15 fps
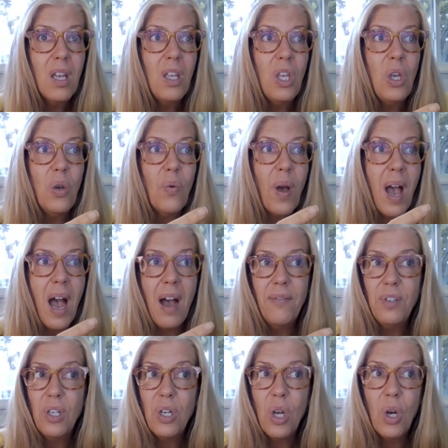You have
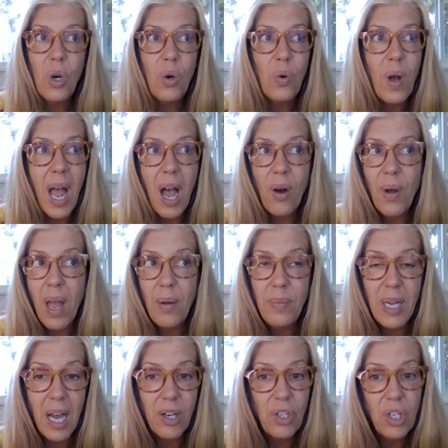to know how M
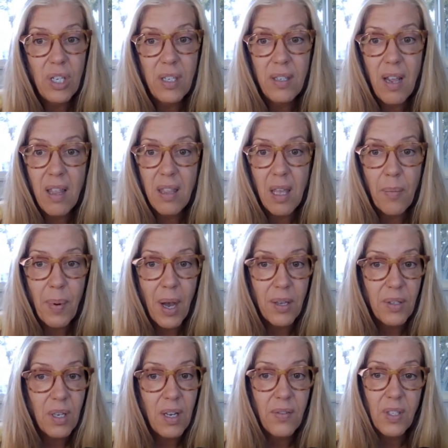dashes and the
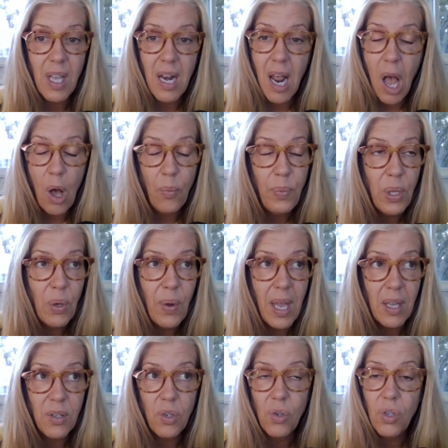appositives can help you
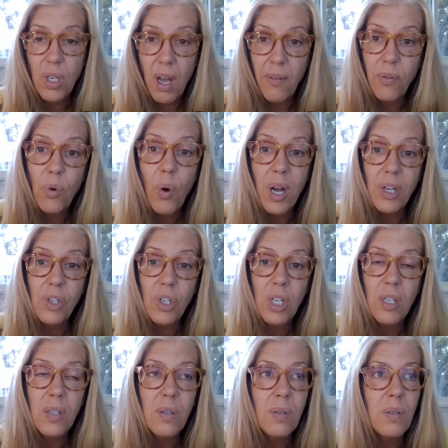answer tough
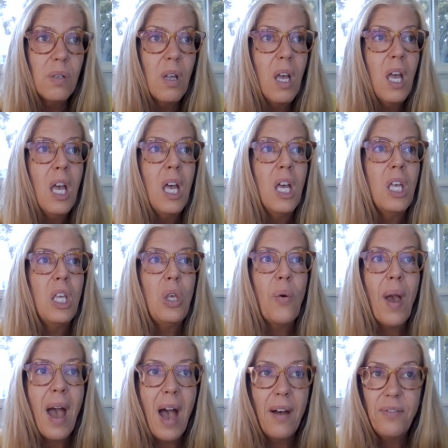questions. You
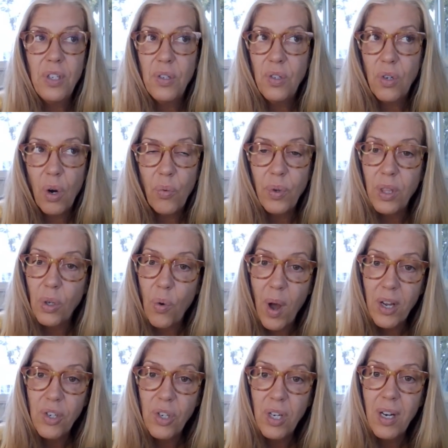have to start with the
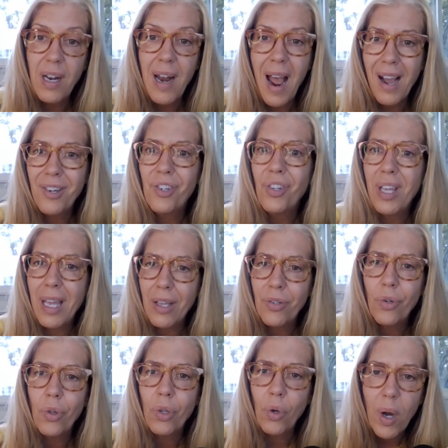question and actually
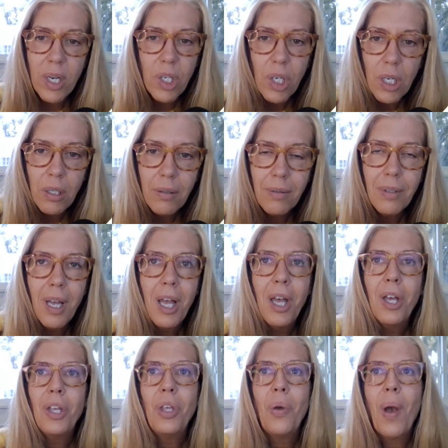answer the question.
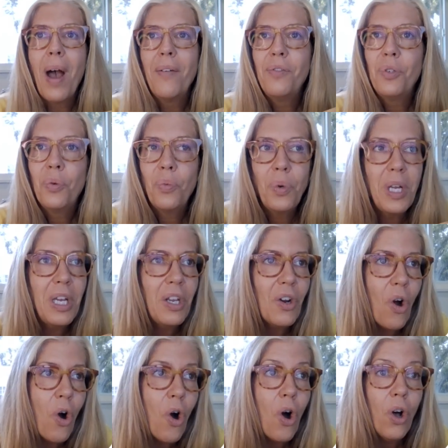You have to read
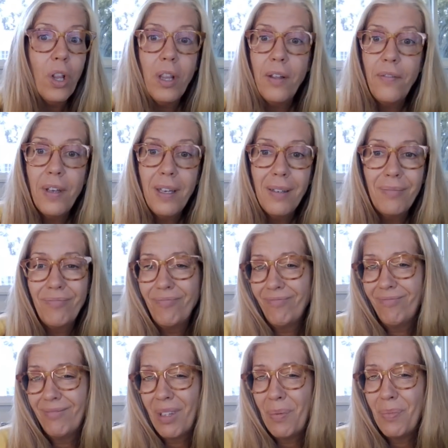all of it.
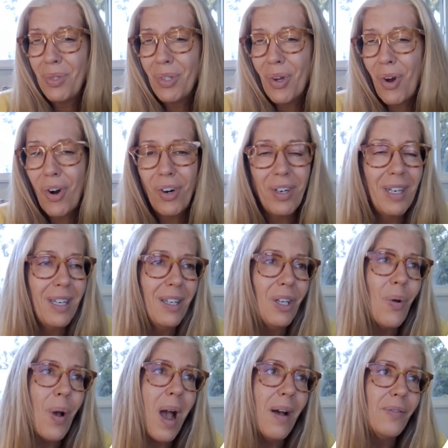I'm sorry.
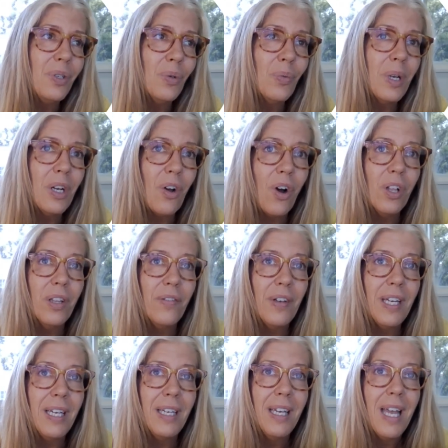You have to read all of
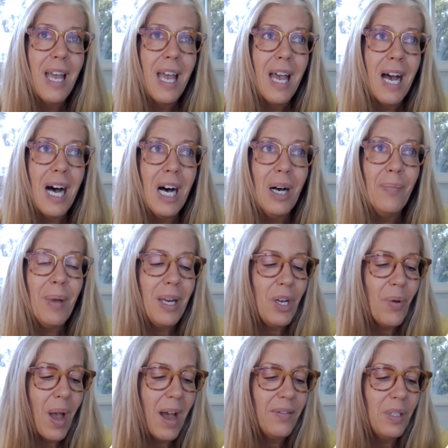it. And
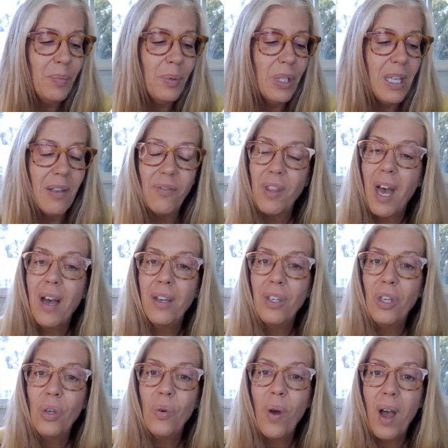you have to believe that
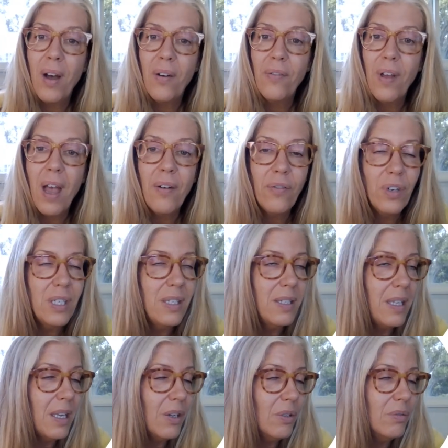you have every
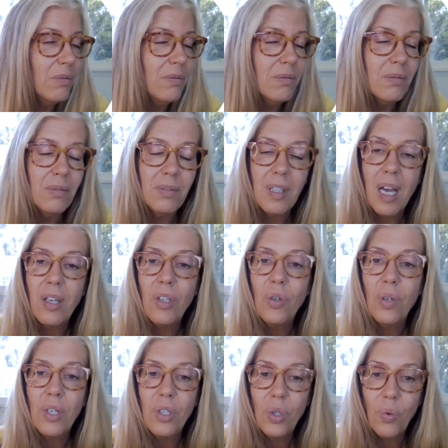skill that you
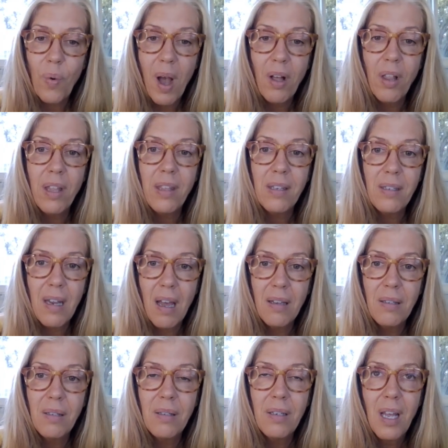can do well on this
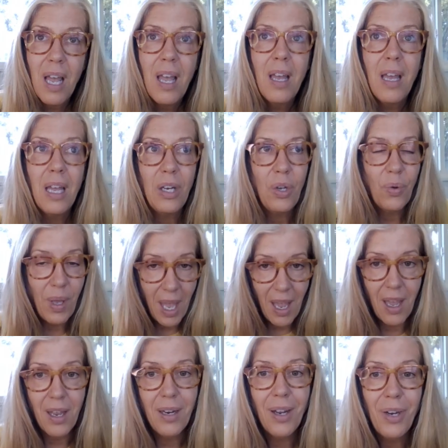test, and you
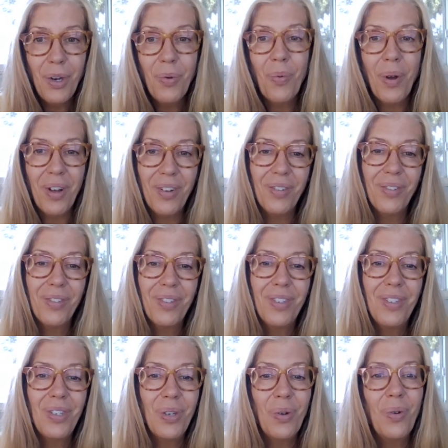can and you will
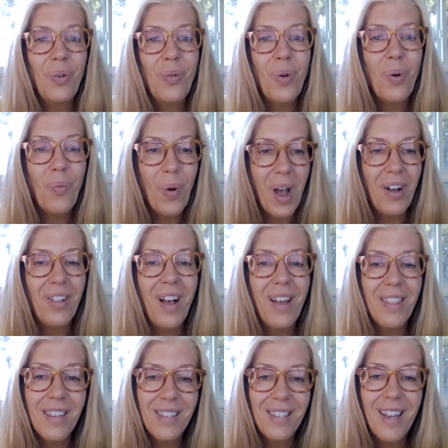do well
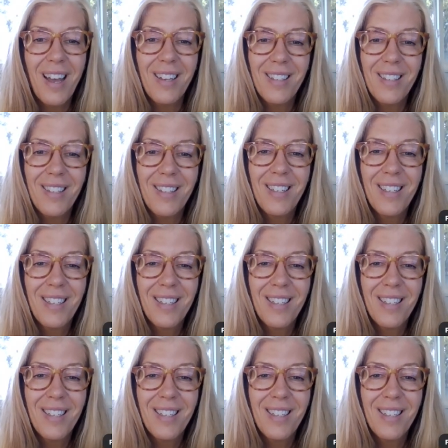on this test.